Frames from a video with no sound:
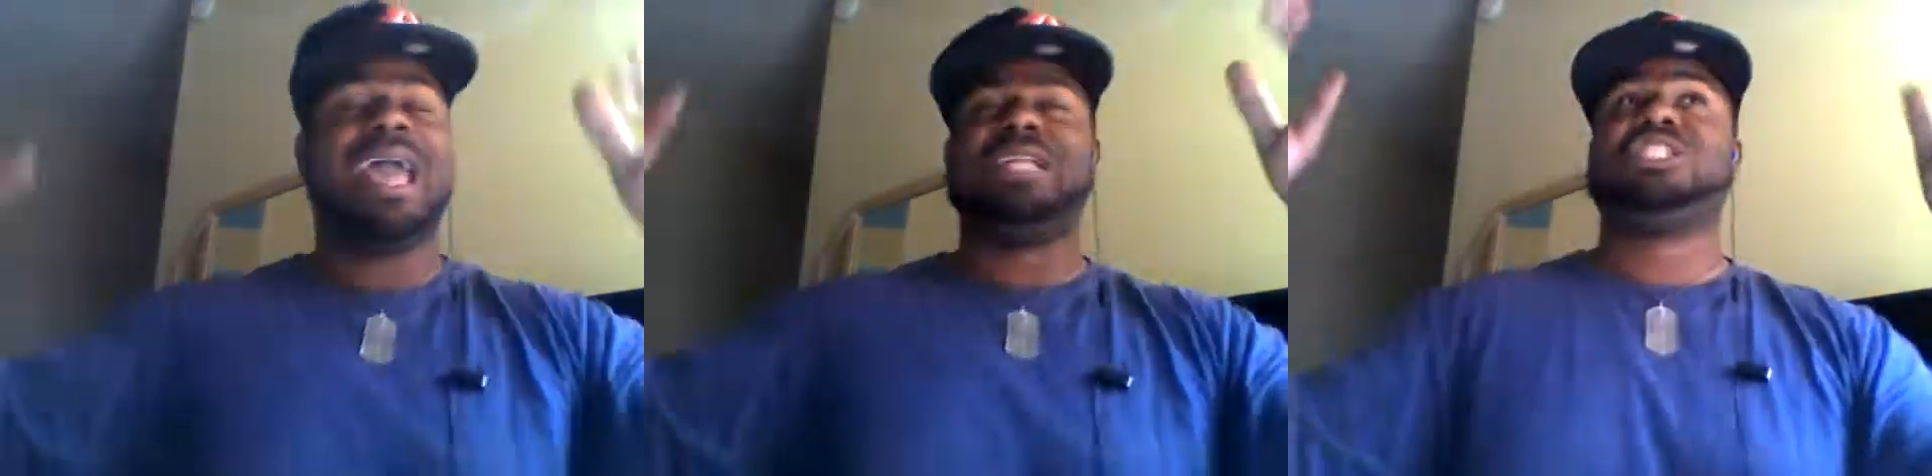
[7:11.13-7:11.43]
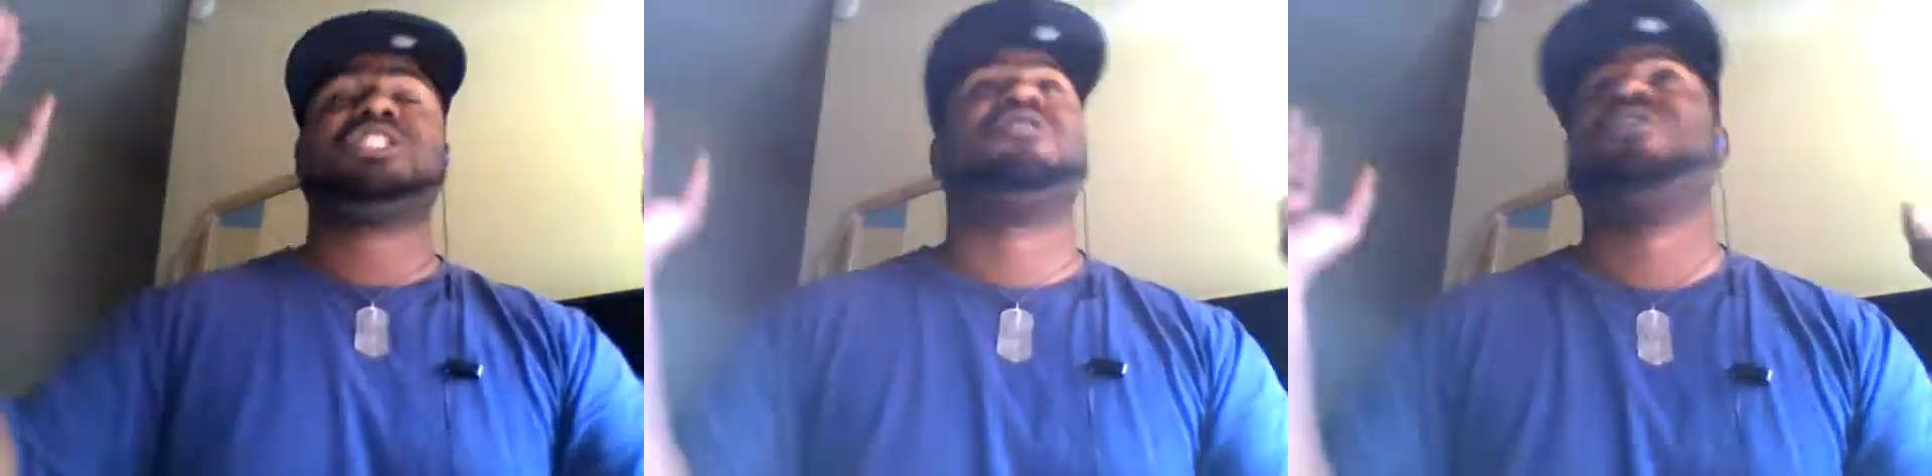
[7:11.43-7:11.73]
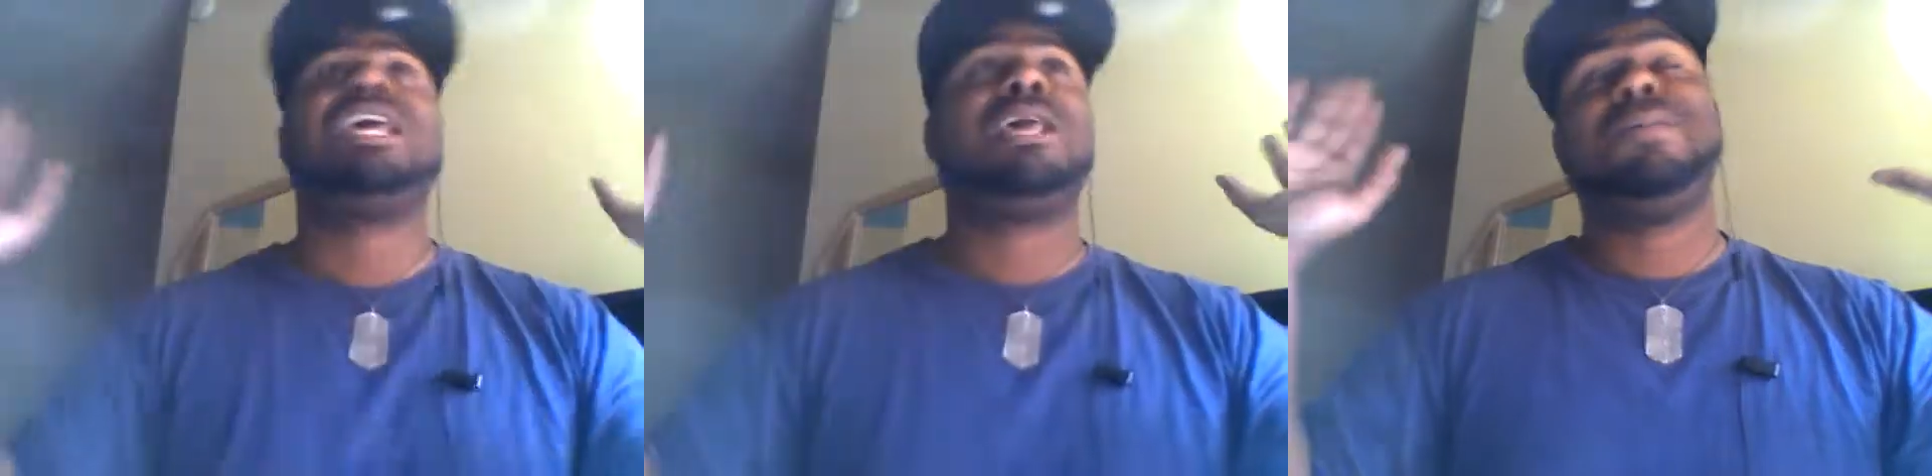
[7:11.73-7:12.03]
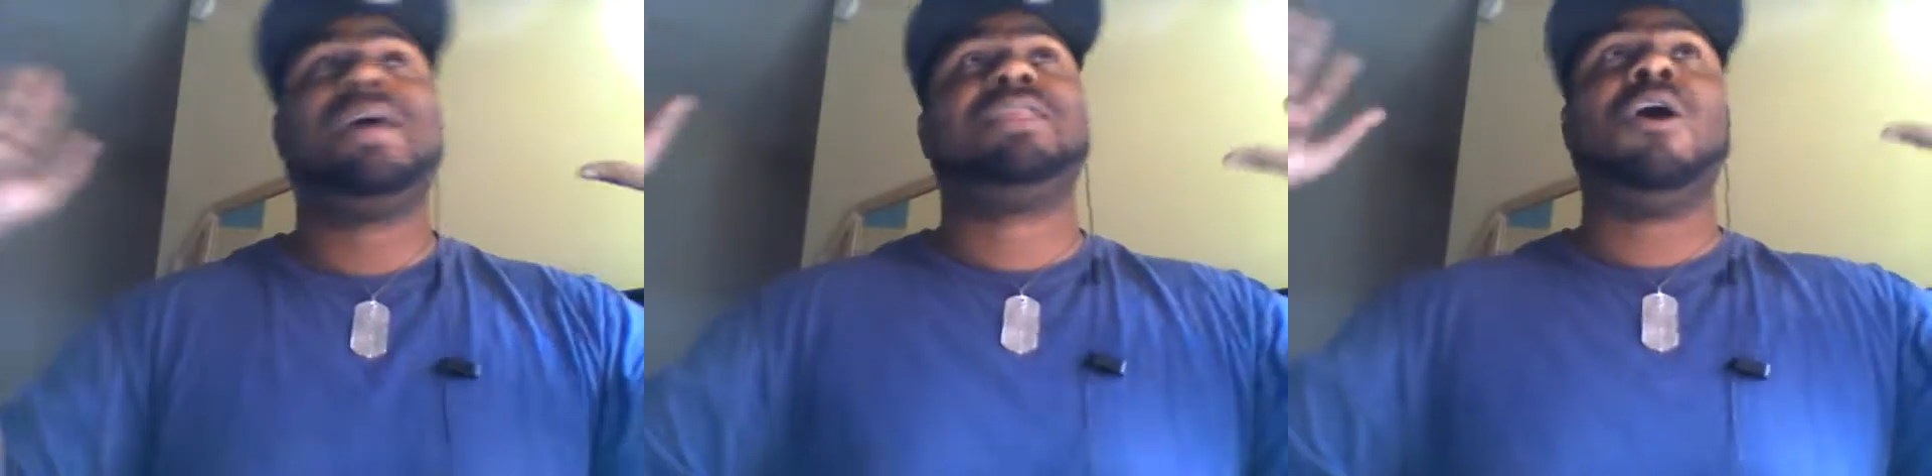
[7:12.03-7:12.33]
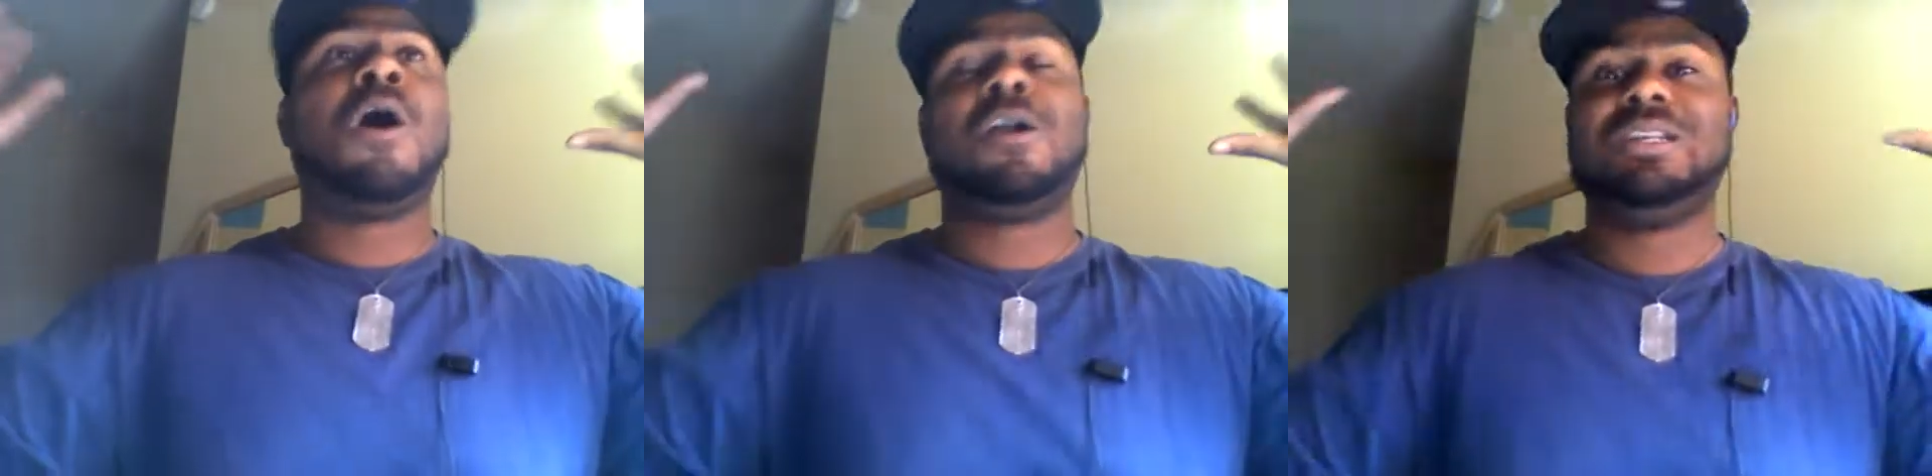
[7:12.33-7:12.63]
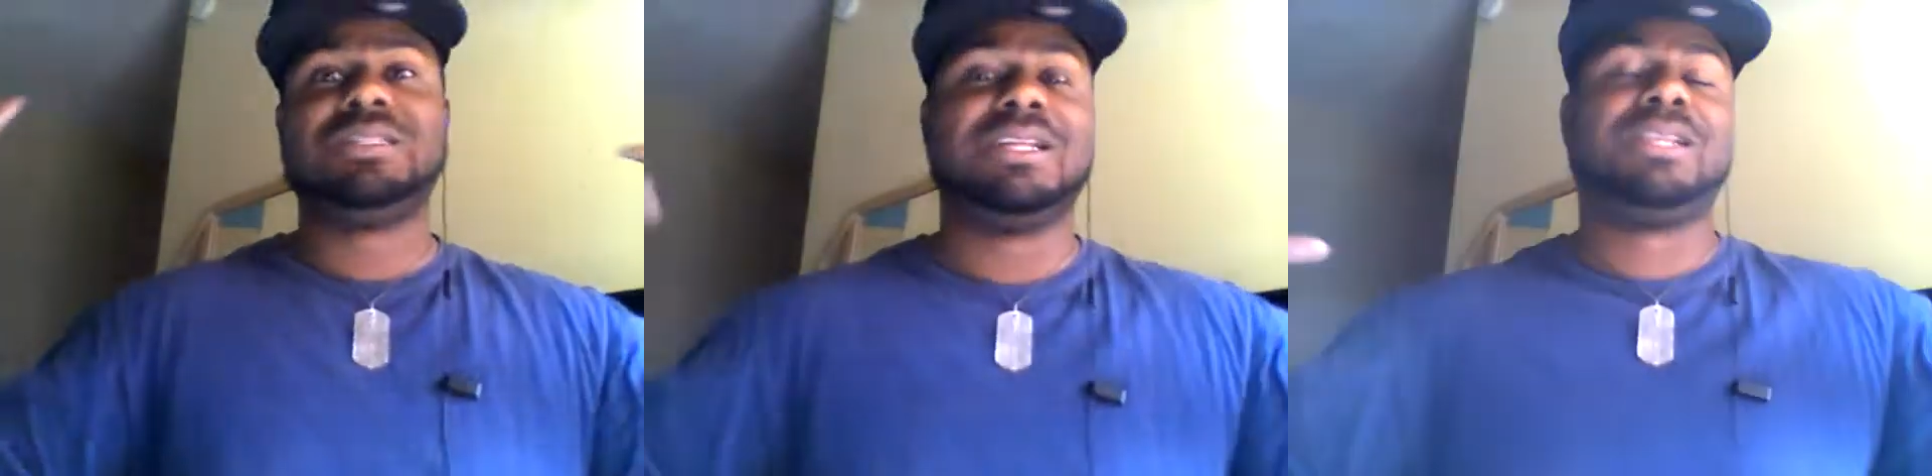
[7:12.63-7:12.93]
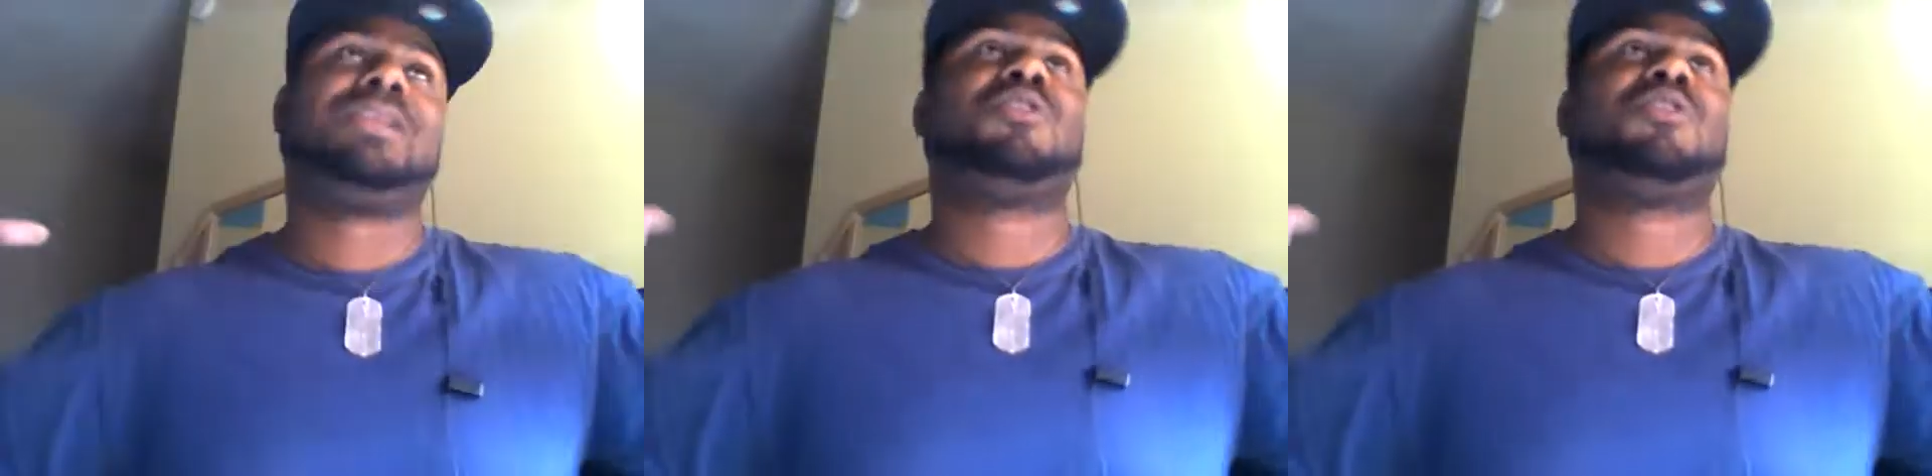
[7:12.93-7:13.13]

and scream at the artist and